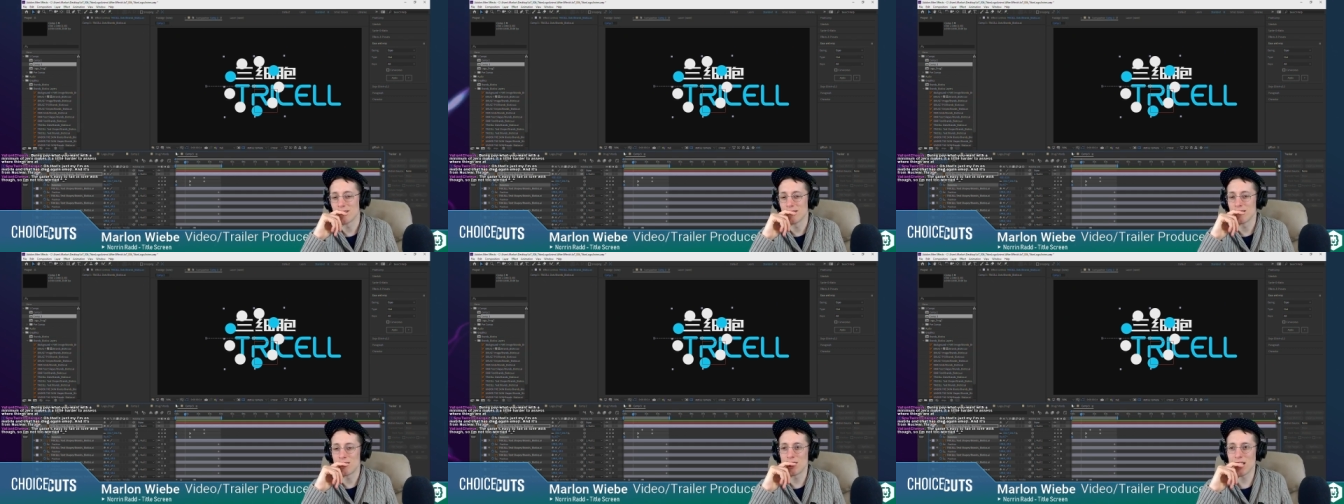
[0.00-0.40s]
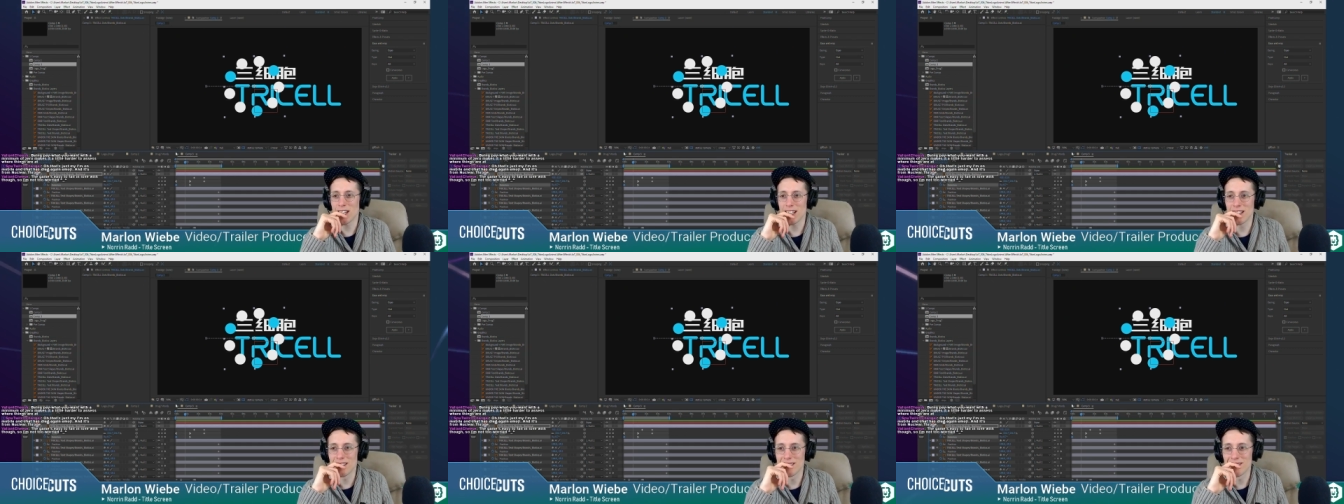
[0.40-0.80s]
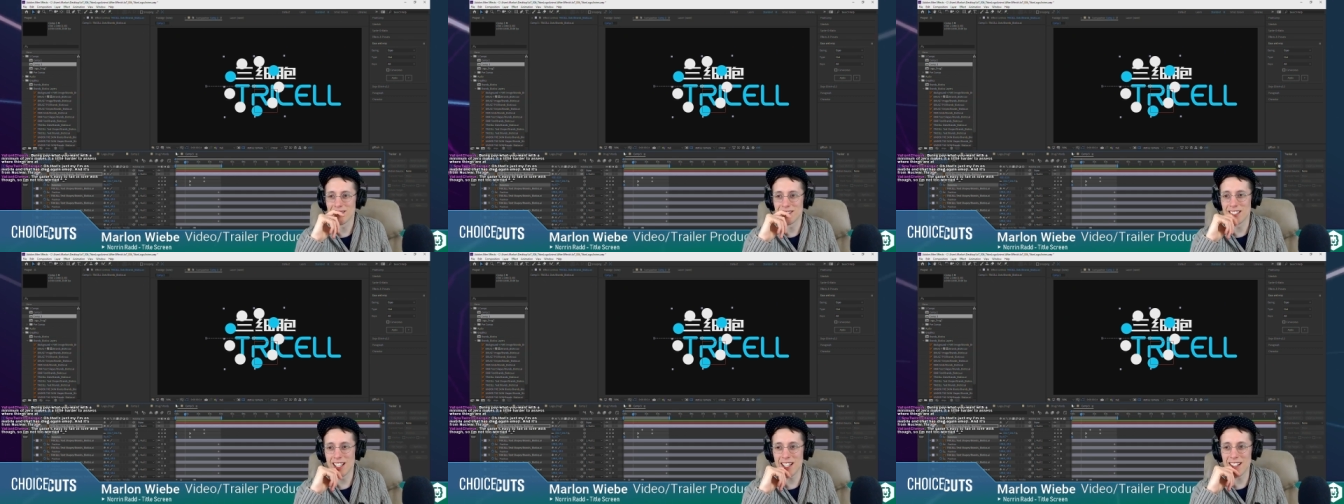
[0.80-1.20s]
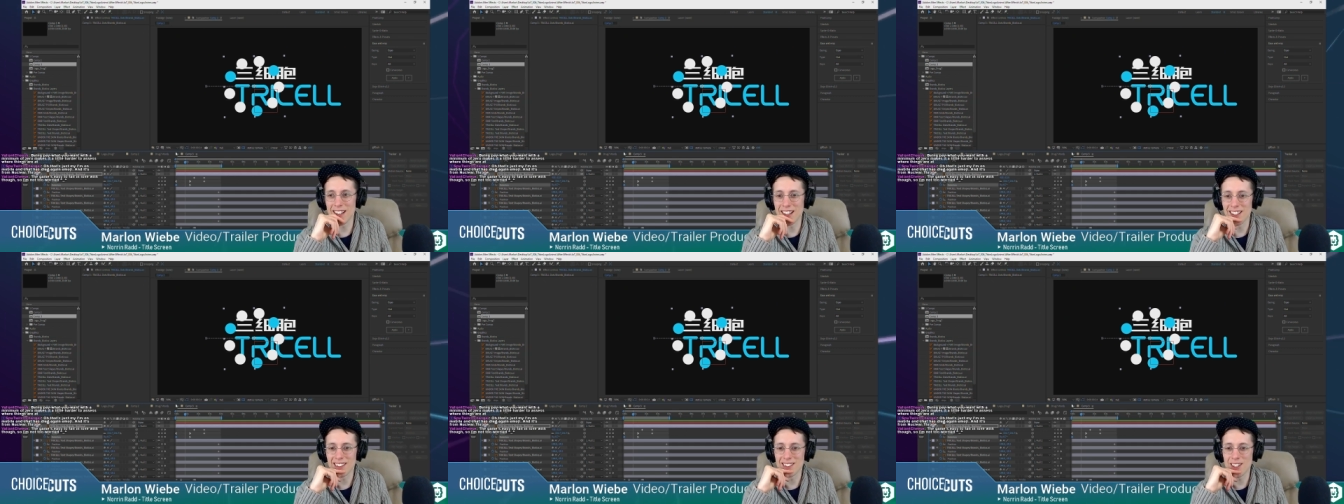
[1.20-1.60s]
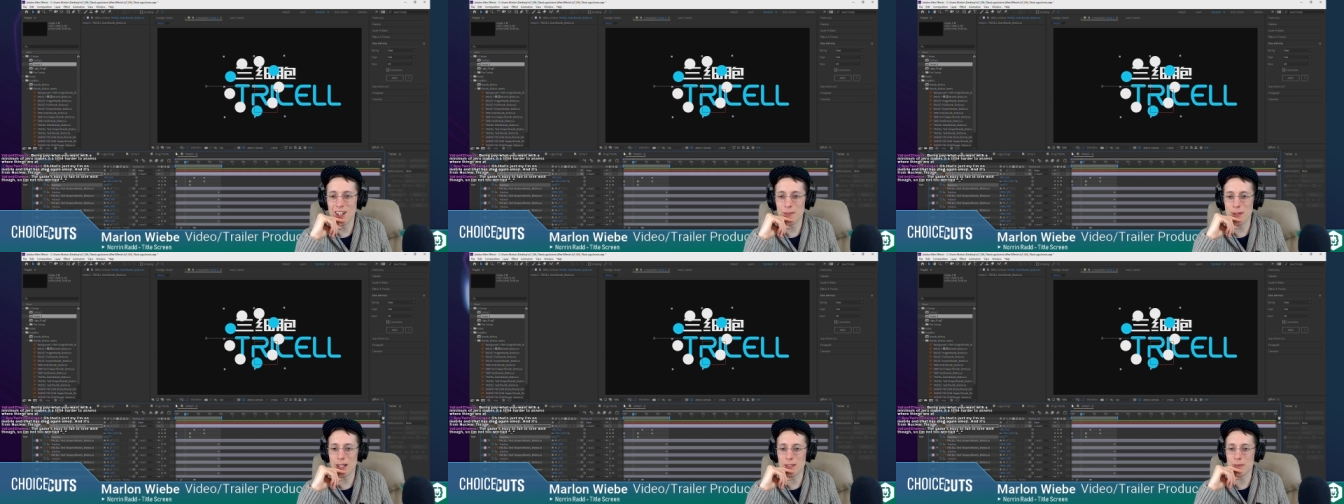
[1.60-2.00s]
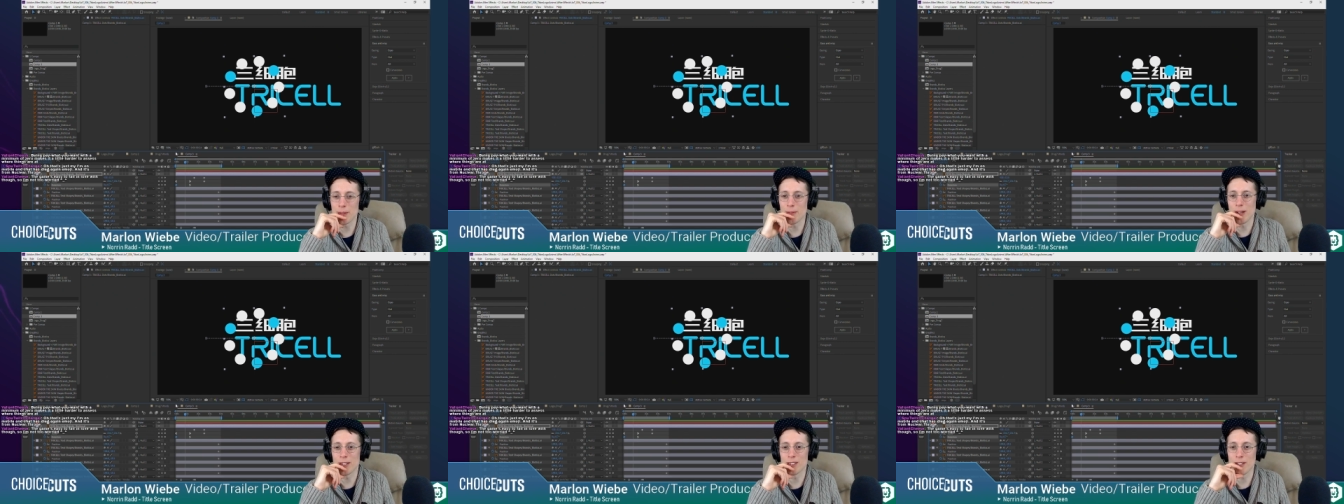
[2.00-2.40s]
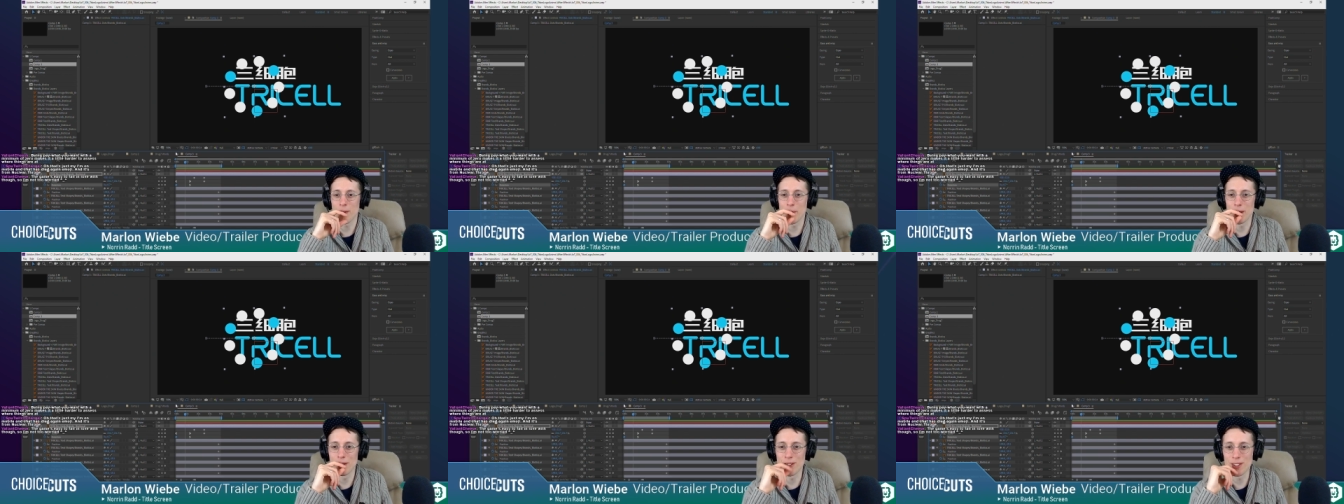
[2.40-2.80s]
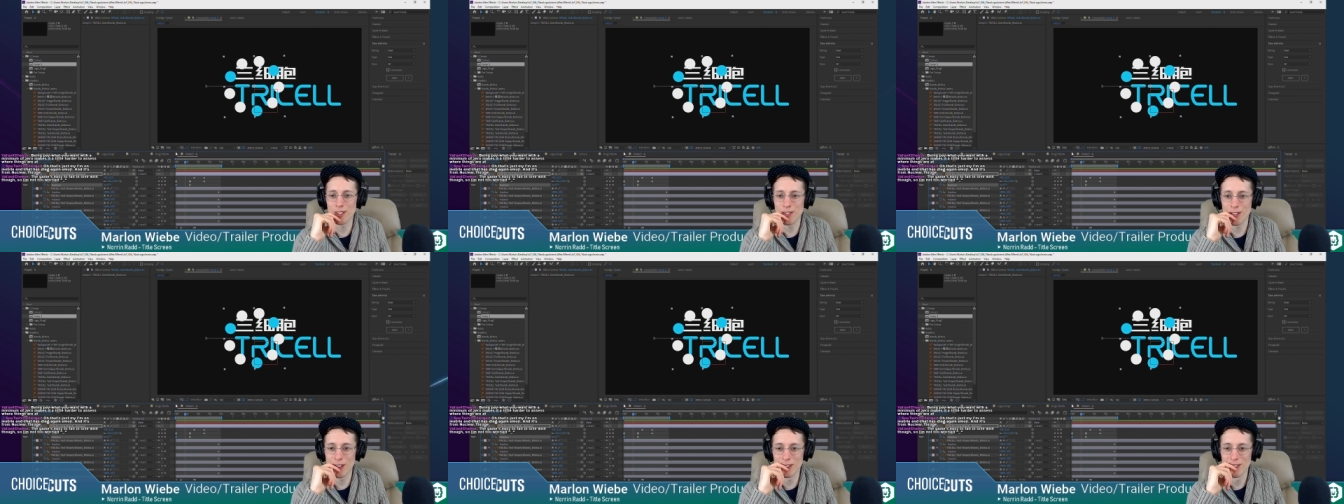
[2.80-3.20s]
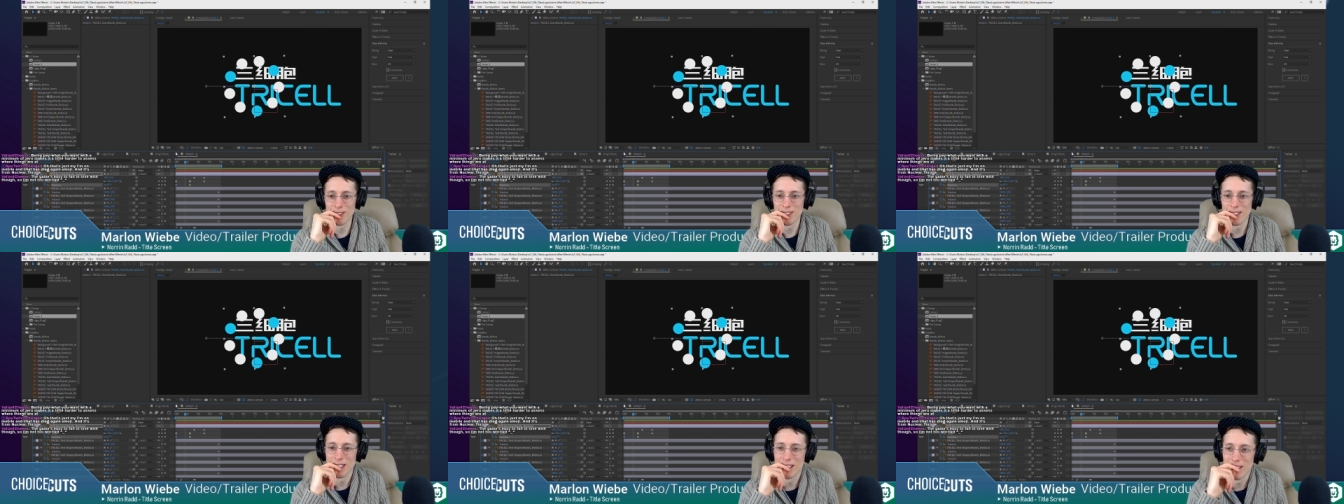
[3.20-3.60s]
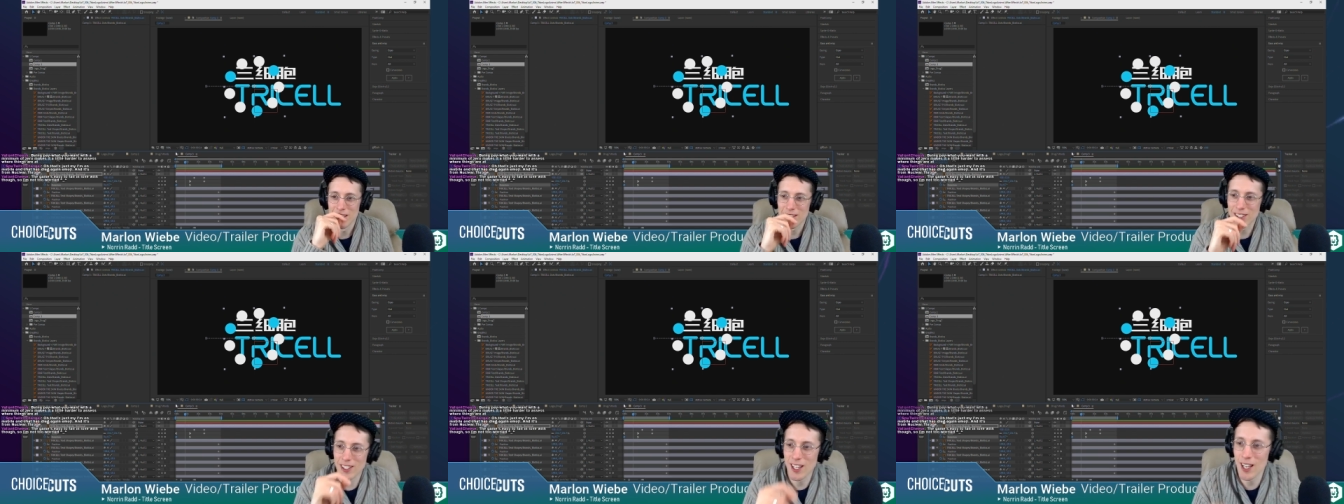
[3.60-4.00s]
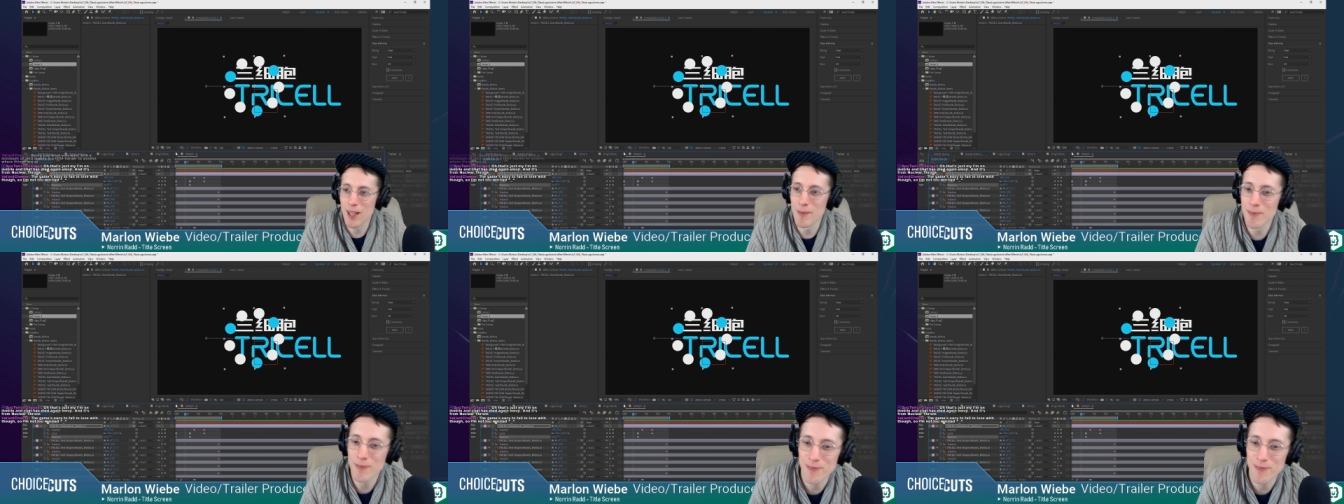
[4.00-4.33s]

Chicken. Yeah. Oh, man, it's been a while since I played Nuclear Throne. Good game.